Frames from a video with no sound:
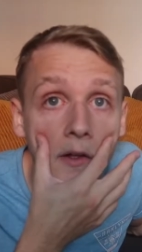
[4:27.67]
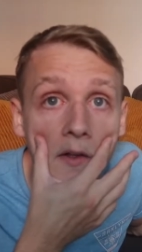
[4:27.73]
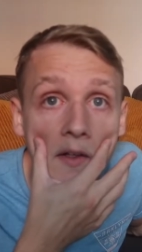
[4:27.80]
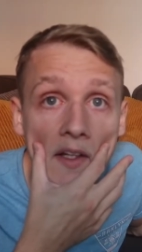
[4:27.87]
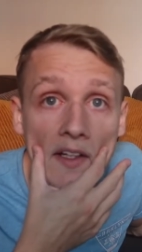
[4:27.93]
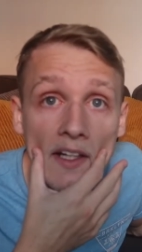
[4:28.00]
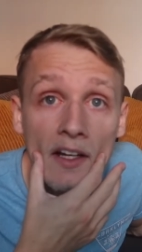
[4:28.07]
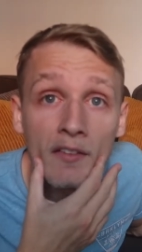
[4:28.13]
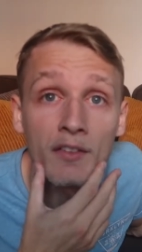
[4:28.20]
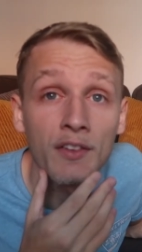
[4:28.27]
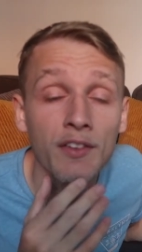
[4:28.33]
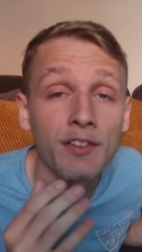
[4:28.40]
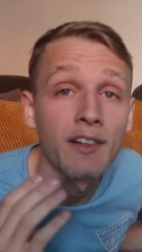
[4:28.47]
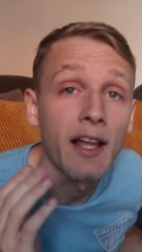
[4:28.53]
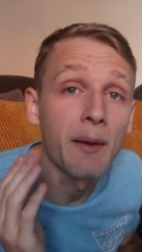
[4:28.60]
look like I
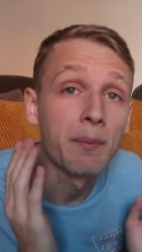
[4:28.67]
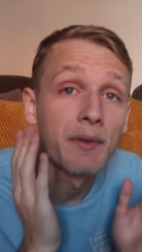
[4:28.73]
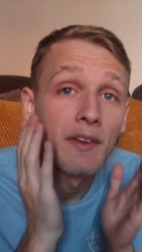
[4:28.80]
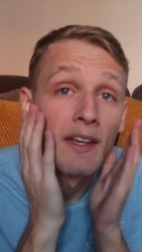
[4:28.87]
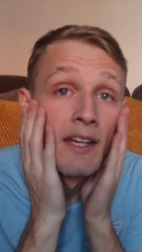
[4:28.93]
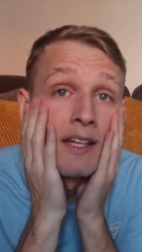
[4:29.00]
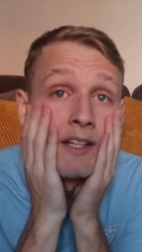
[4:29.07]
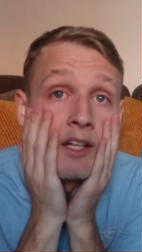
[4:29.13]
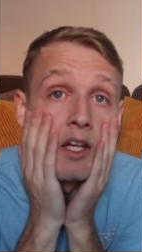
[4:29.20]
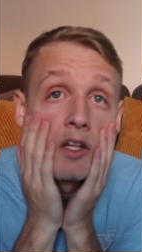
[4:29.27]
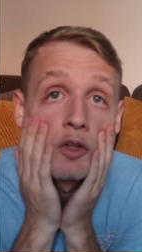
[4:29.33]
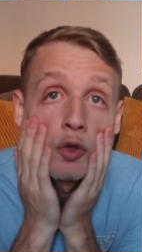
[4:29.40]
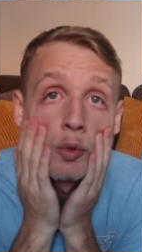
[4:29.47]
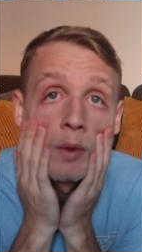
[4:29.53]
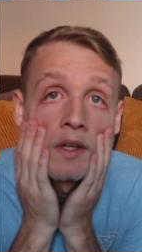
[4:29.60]
haven't slept in
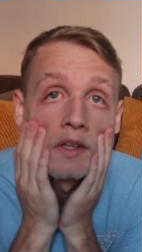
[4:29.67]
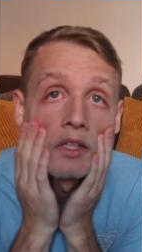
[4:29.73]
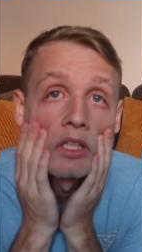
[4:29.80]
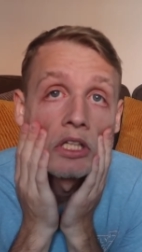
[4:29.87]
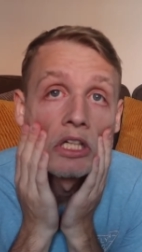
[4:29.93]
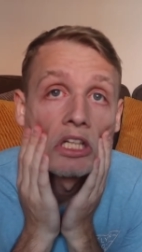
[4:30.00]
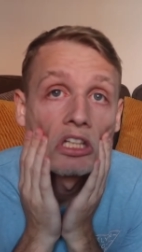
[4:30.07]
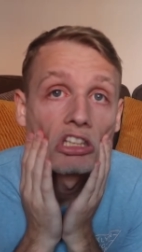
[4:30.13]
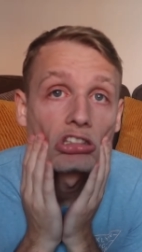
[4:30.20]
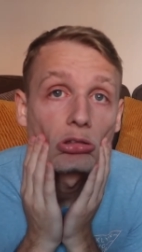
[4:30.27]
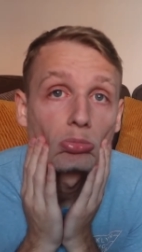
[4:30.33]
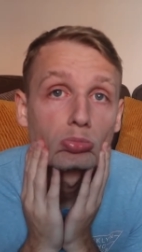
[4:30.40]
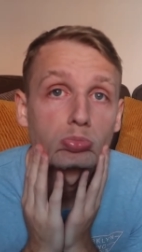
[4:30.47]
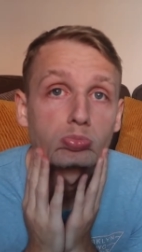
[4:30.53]
20 days.